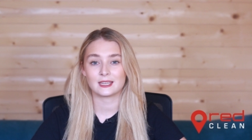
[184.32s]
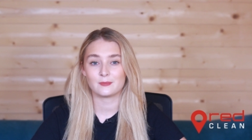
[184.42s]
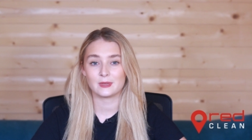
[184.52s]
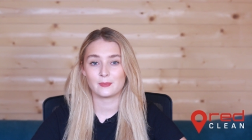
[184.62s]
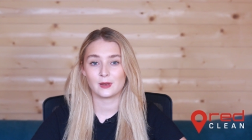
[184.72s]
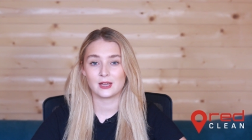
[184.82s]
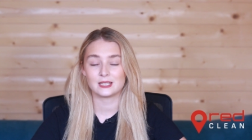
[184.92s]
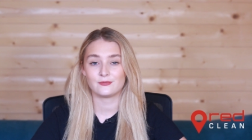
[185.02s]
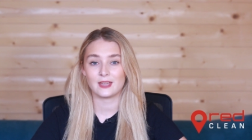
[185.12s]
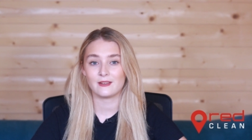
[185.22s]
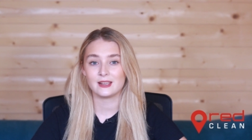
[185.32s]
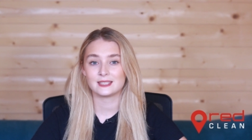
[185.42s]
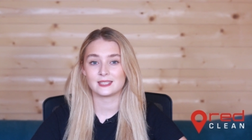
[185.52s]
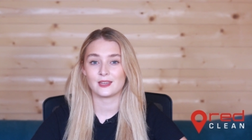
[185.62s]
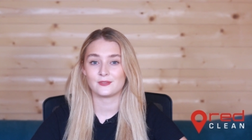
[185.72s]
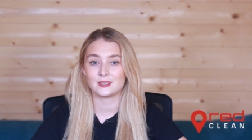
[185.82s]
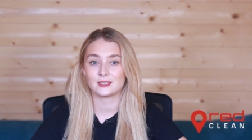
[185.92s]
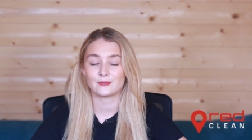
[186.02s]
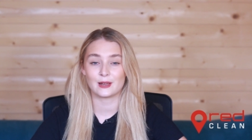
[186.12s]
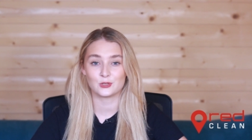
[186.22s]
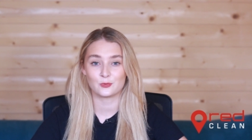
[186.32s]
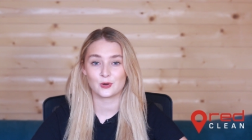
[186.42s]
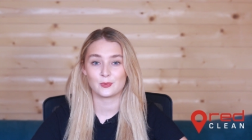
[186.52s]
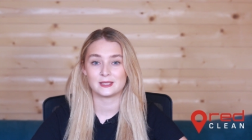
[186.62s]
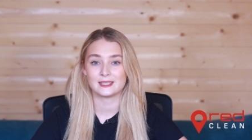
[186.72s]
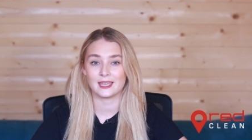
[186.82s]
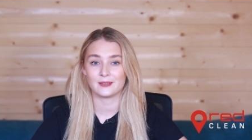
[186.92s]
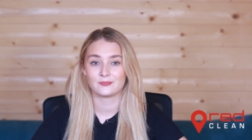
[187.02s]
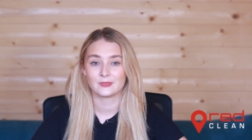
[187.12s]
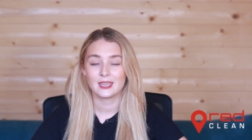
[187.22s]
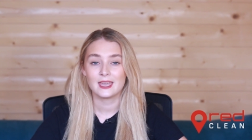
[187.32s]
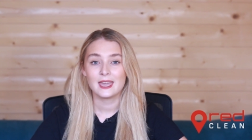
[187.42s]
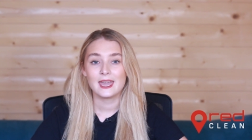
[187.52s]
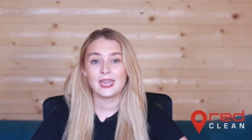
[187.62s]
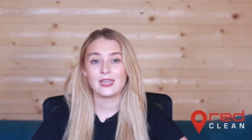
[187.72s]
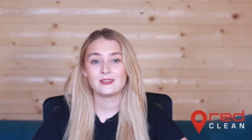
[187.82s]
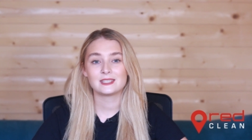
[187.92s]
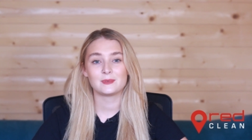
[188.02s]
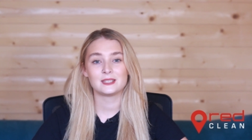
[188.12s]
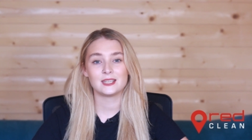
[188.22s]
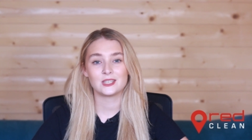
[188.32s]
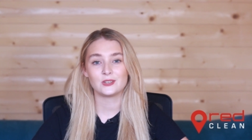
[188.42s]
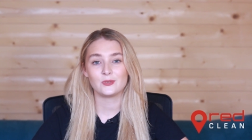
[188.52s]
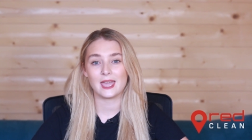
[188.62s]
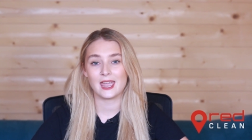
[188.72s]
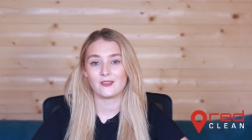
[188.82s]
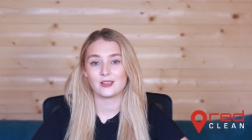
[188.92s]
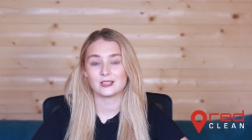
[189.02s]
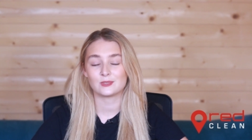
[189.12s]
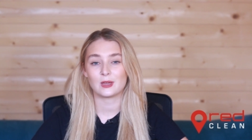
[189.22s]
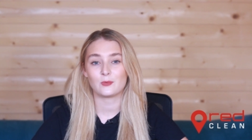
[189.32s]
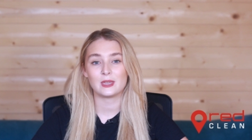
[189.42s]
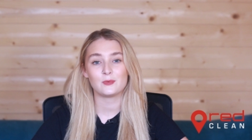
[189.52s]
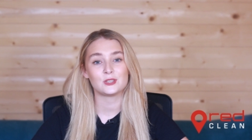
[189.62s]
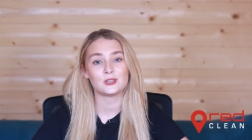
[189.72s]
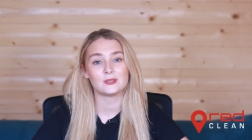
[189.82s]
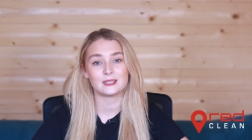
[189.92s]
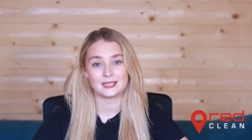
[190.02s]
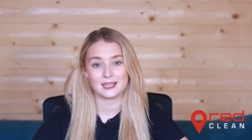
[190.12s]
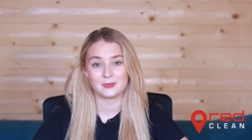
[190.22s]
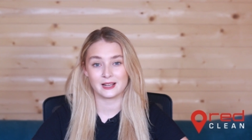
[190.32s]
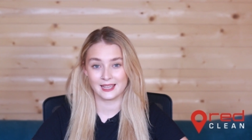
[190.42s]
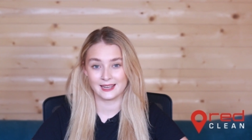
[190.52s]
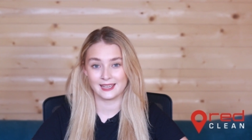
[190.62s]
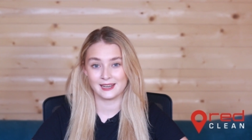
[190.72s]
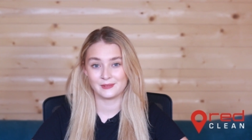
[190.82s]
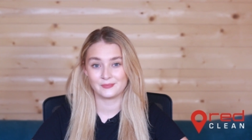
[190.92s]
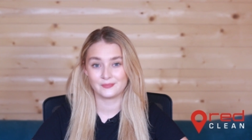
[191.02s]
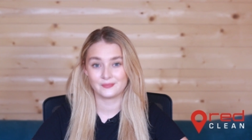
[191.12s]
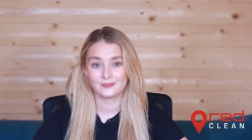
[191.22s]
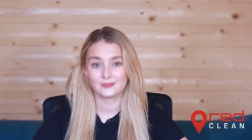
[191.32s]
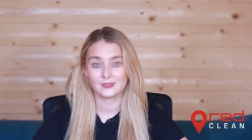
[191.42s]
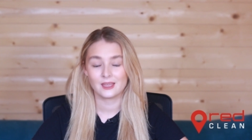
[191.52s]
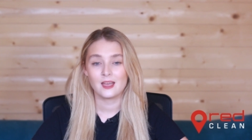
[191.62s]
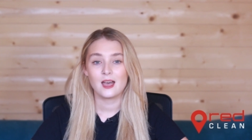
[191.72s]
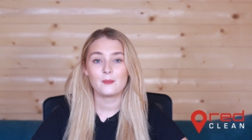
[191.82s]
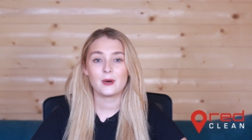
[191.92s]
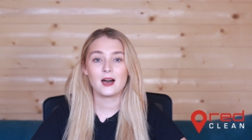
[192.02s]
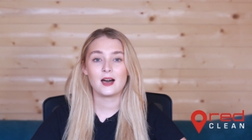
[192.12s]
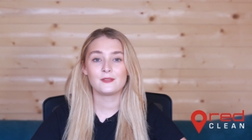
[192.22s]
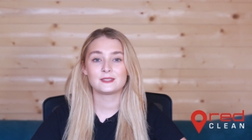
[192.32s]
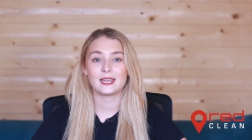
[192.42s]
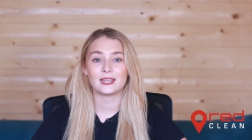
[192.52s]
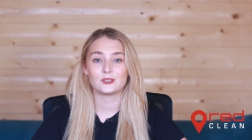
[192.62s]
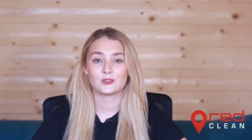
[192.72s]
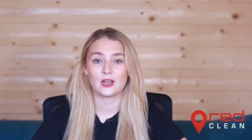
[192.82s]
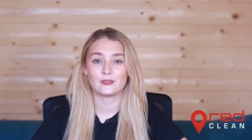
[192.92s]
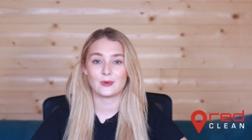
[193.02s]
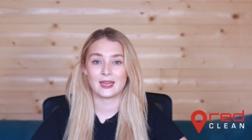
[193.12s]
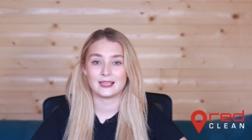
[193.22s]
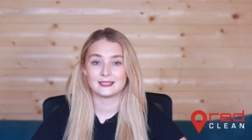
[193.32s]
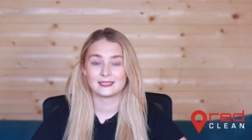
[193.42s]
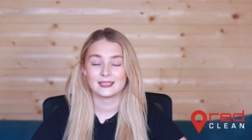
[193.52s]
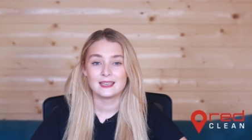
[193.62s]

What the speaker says: that can be applied to various surfaces around your property. Here are some additional areas where we would use steam cleaning. Paths and driveways.